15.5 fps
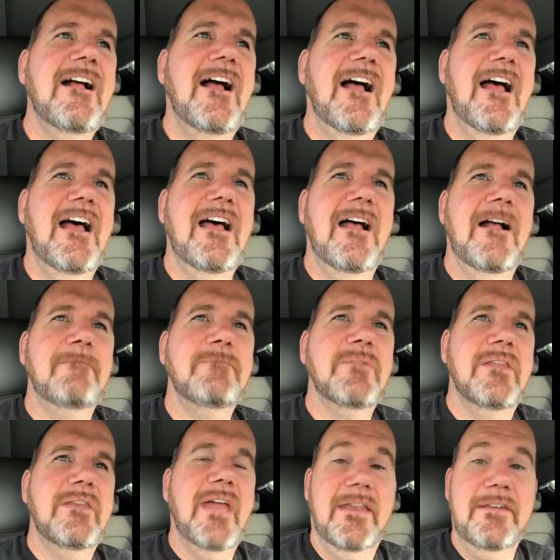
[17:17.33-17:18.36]
uh,
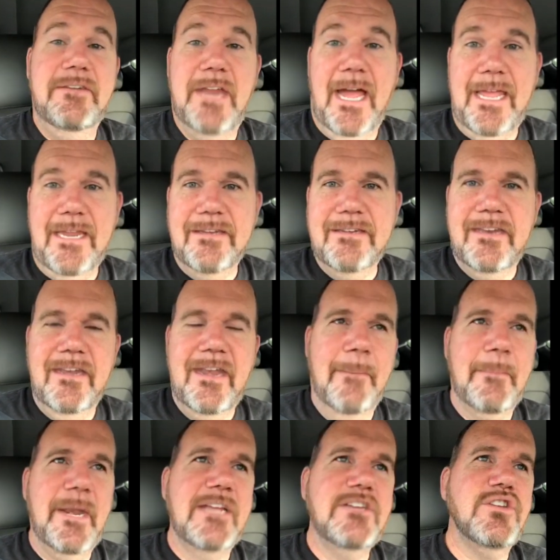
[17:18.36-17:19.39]
non-diet
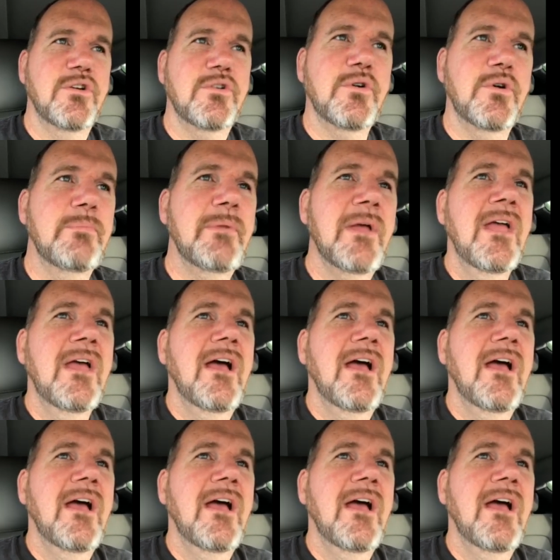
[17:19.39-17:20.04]
denominational group.